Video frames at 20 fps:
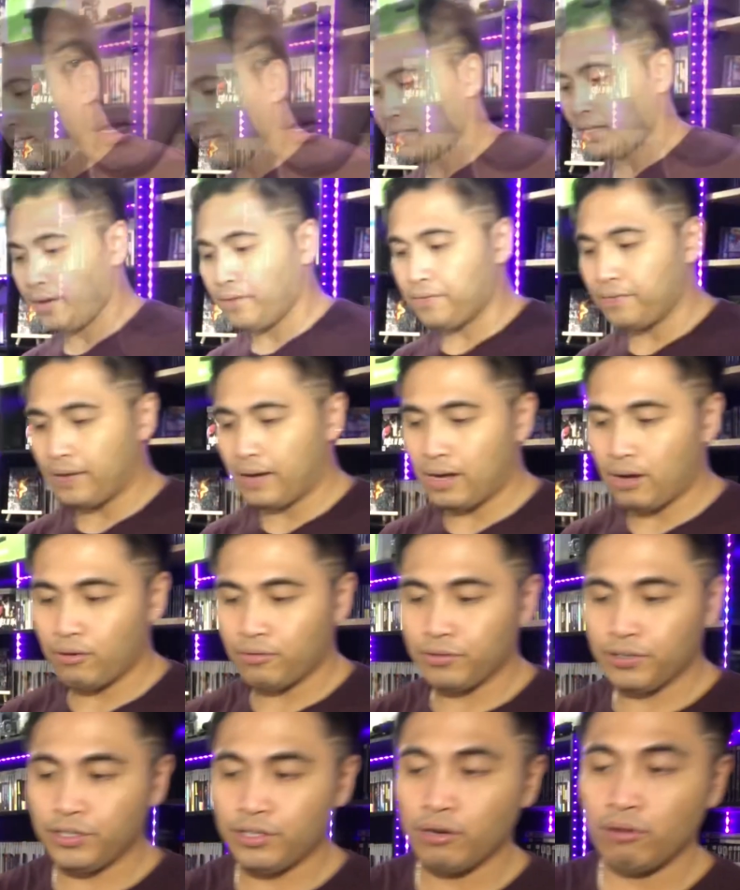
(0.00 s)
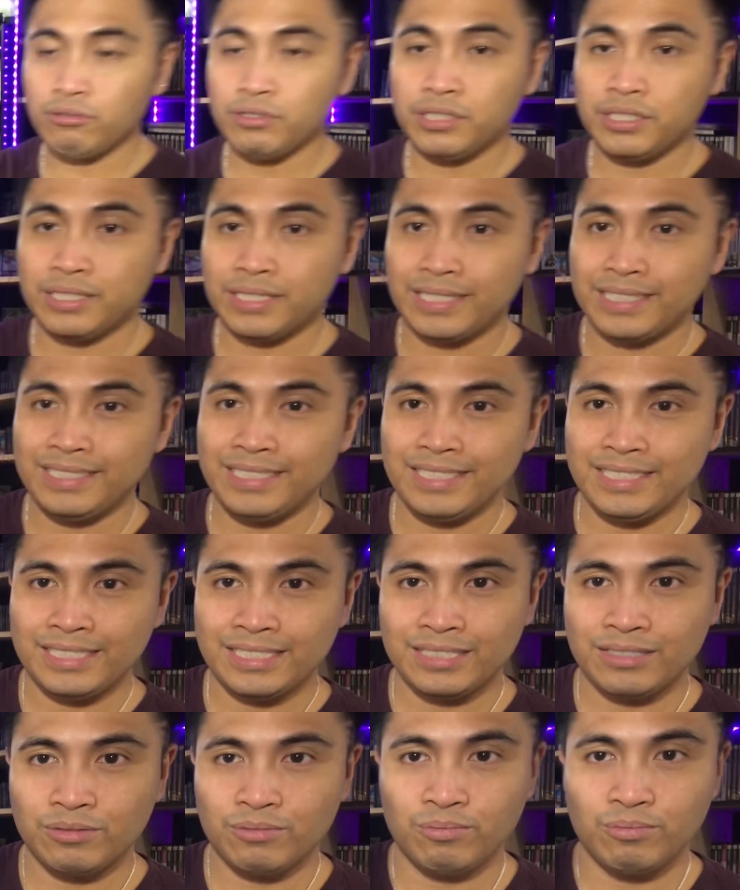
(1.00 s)
Next, I found
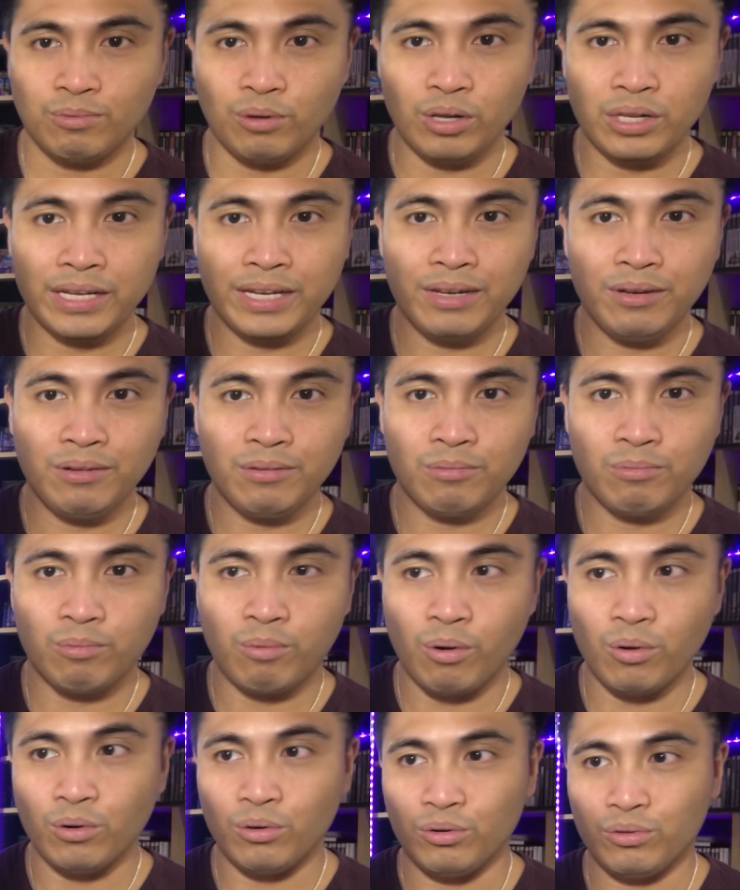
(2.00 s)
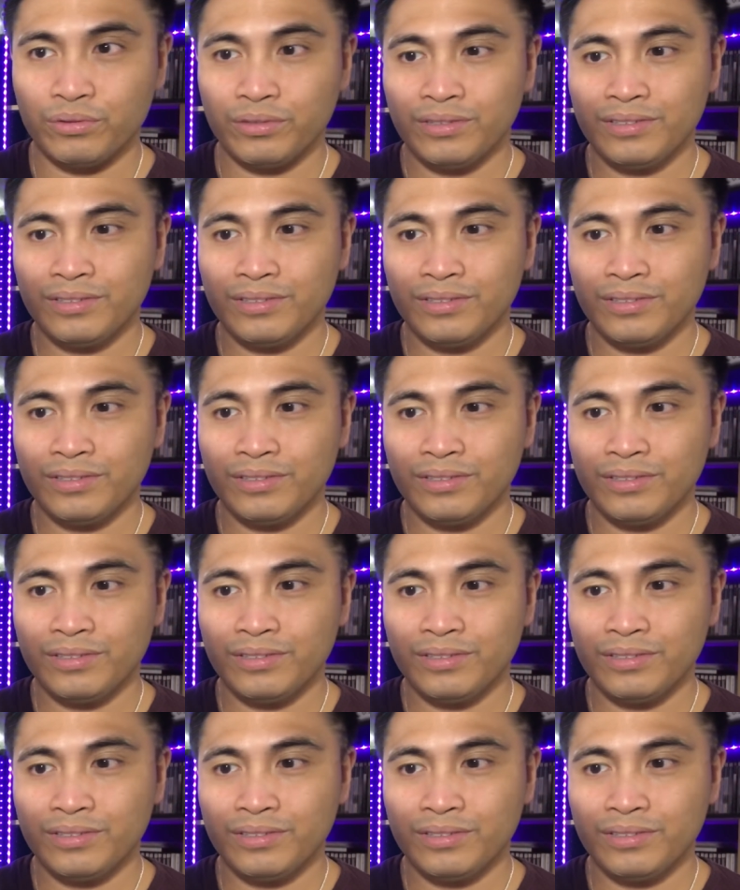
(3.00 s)
Yoshi's Woolly World.